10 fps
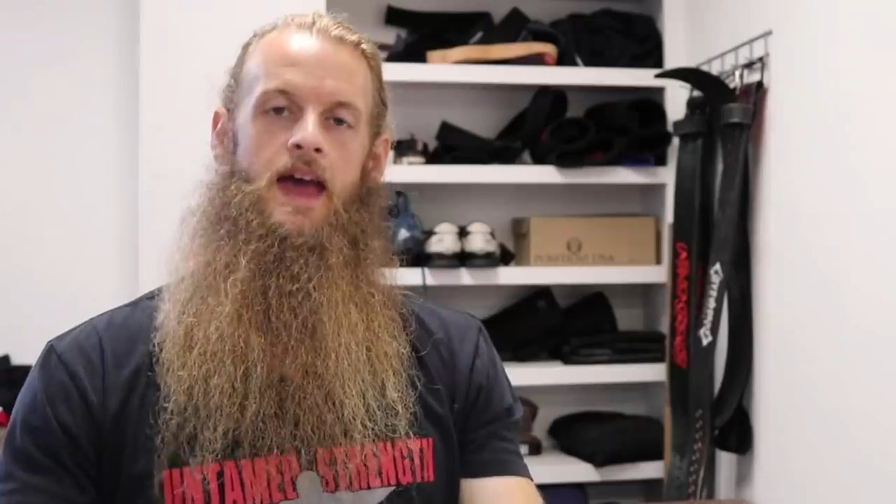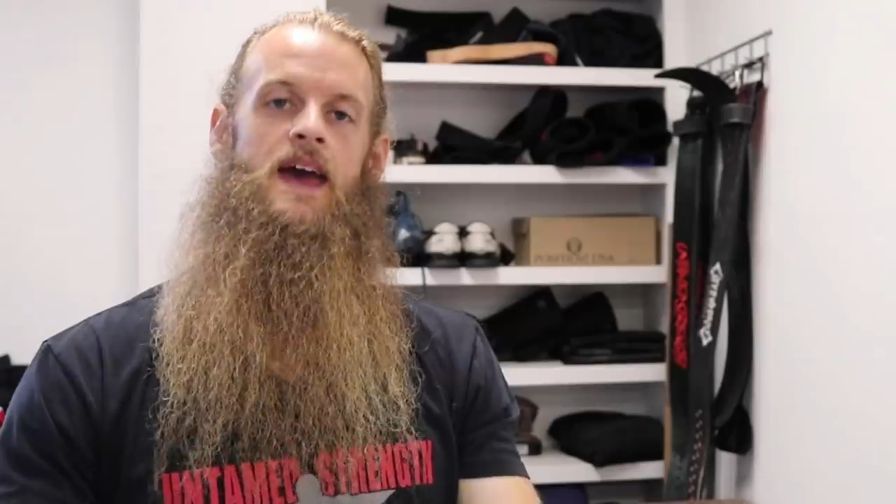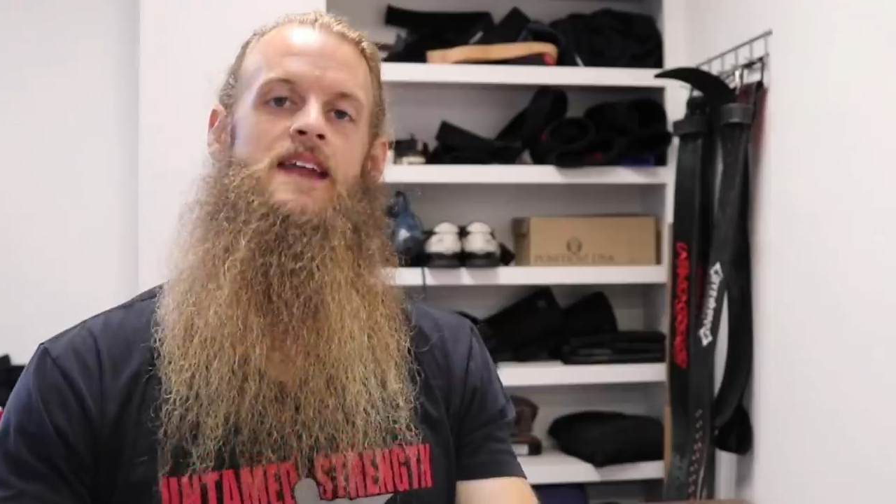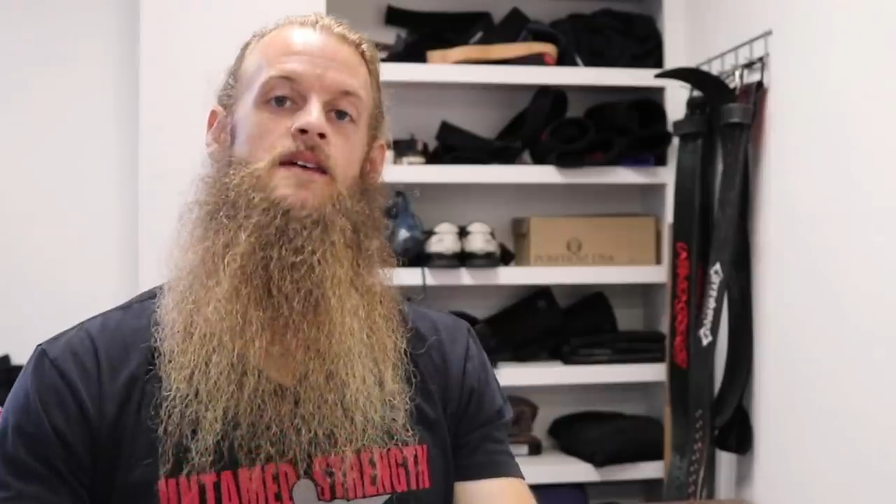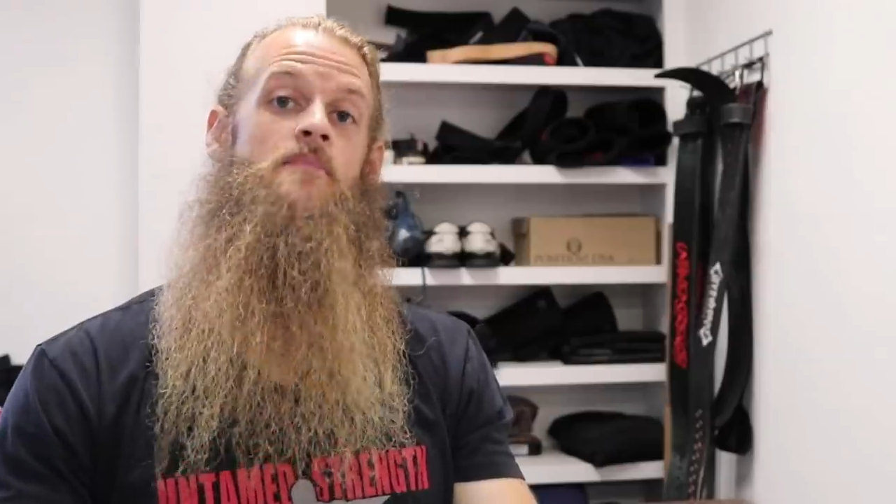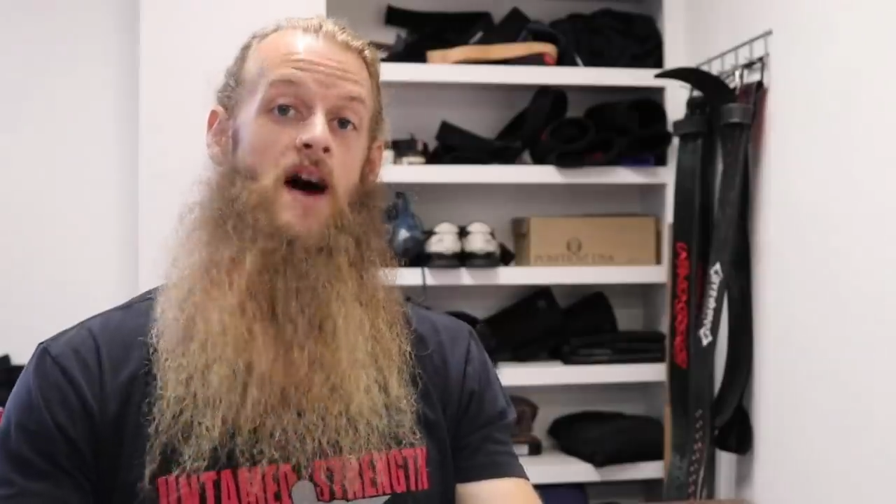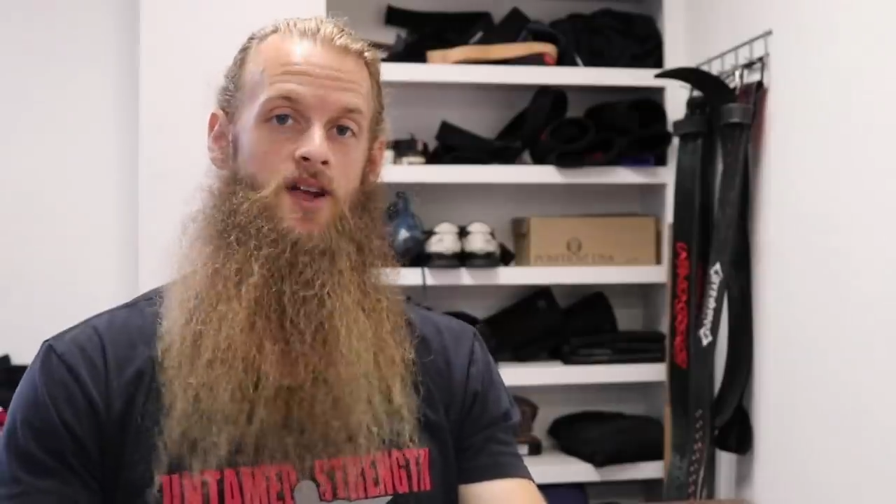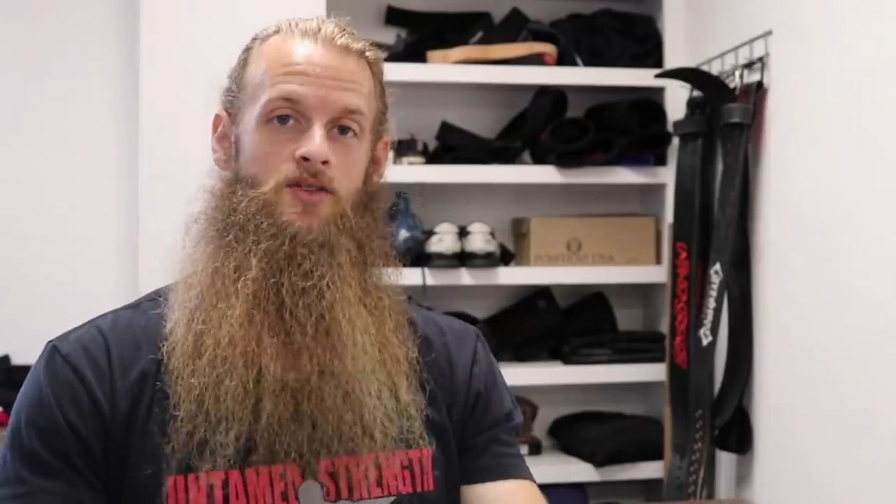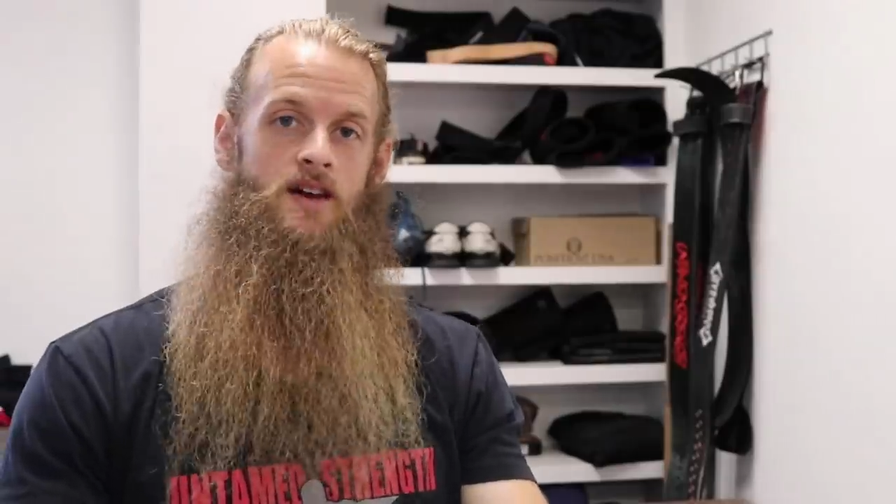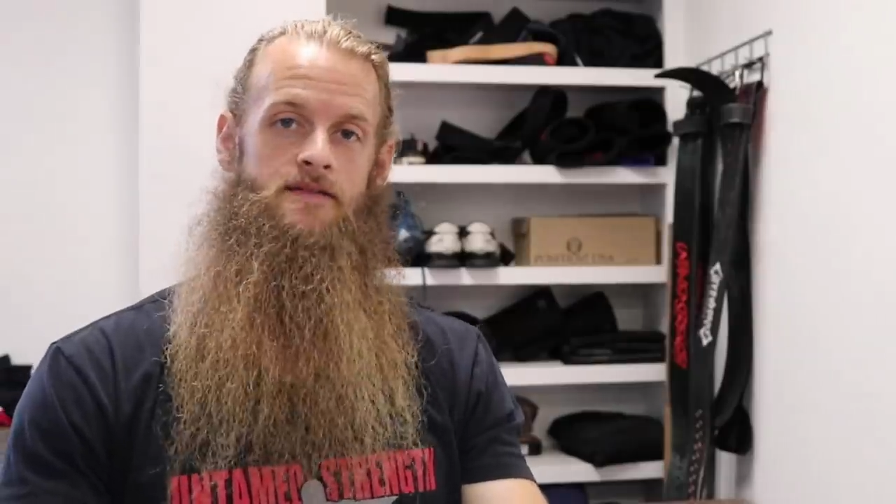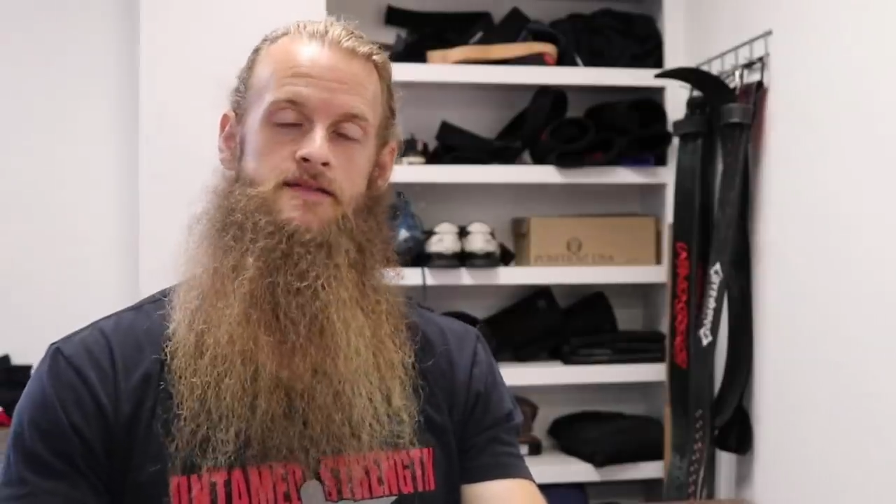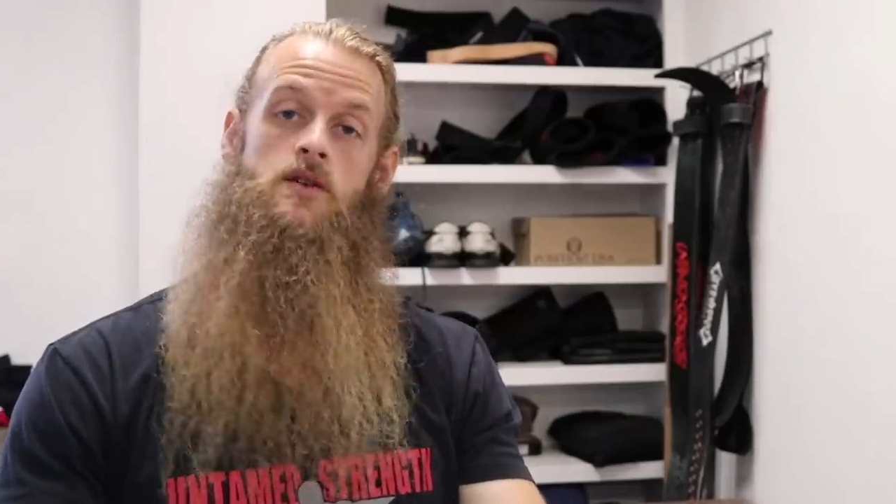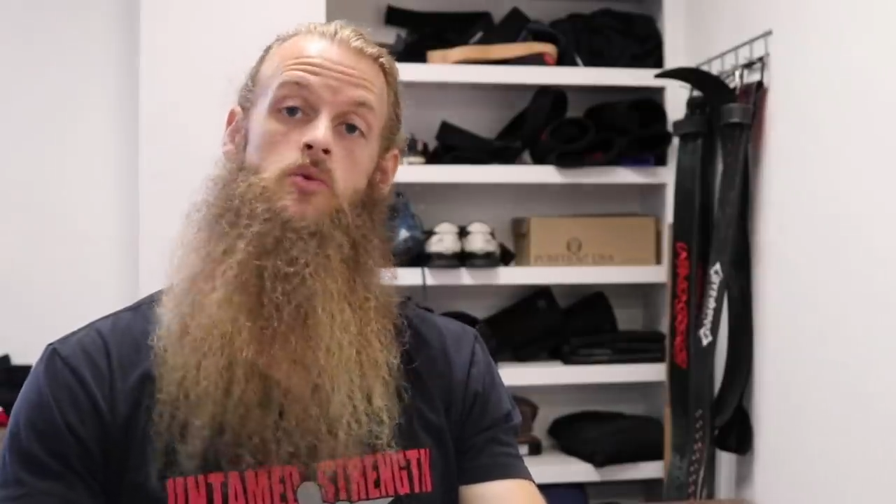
And a monolift.